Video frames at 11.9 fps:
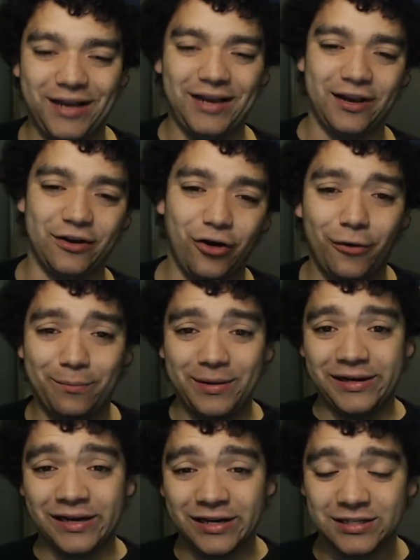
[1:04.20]
in gold,
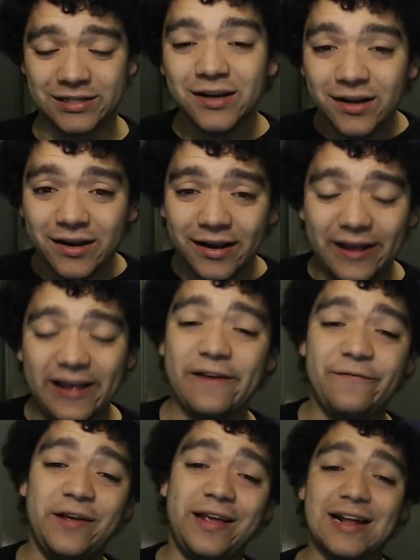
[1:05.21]
because
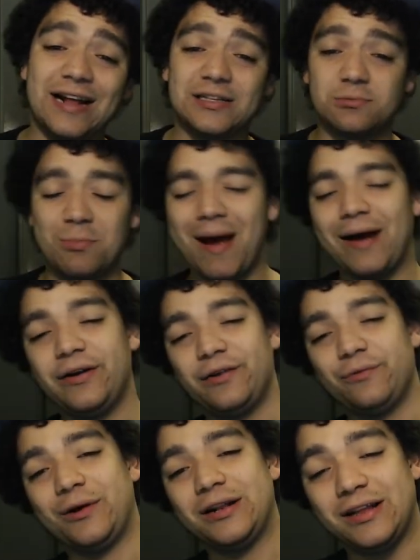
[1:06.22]
if he gets married
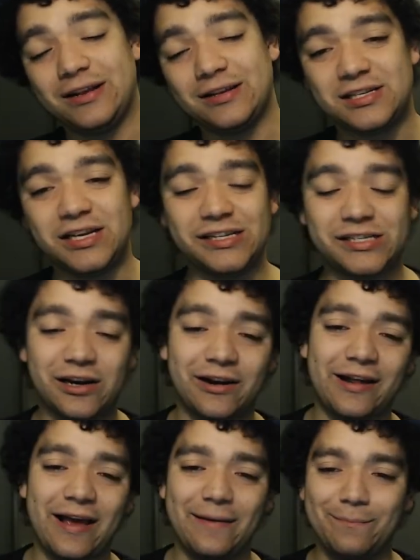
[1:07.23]
with his sister,
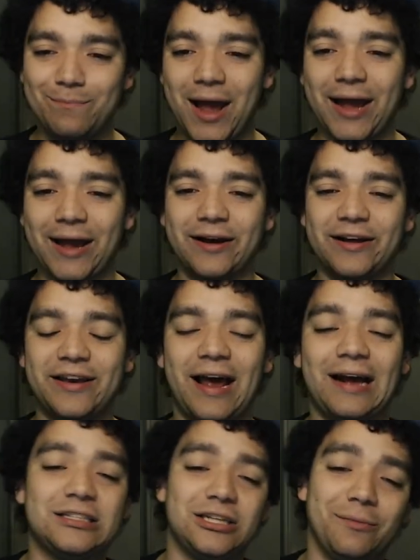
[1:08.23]
they make a
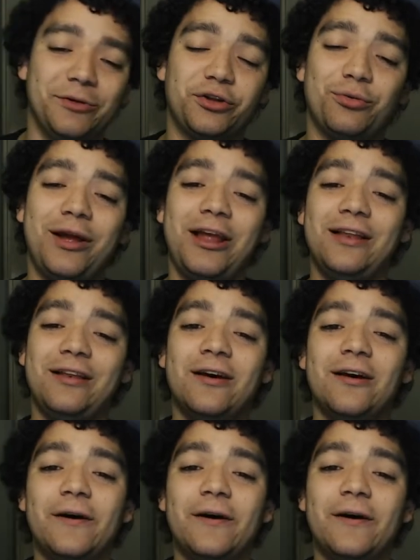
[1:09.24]
connection between